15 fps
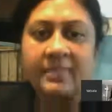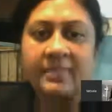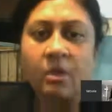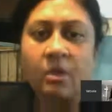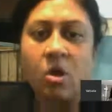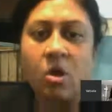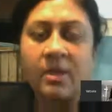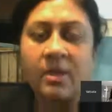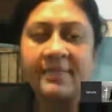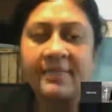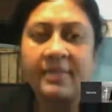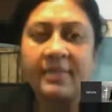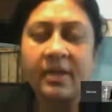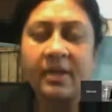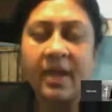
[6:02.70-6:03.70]
long as
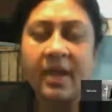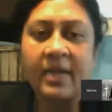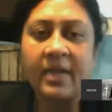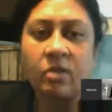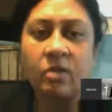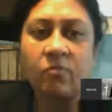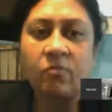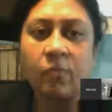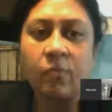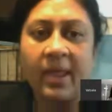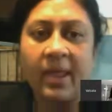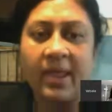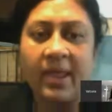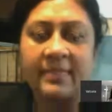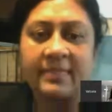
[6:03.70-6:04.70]
the right of way
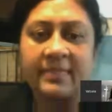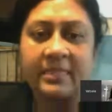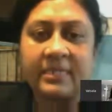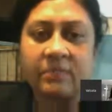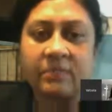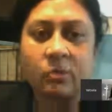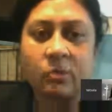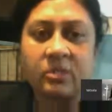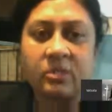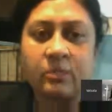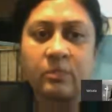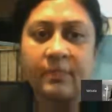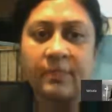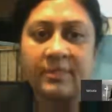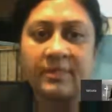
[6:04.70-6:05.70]
exists for this
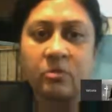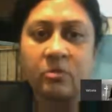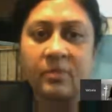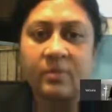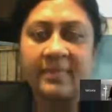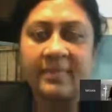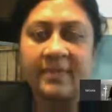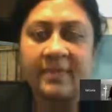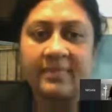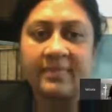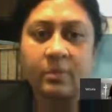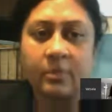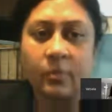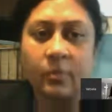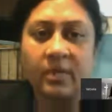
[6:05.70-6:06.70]
person who has asked the
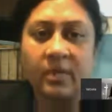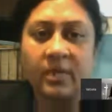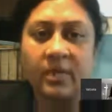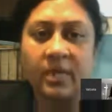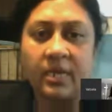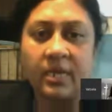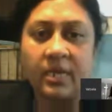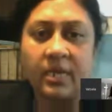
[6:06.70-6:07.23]
query,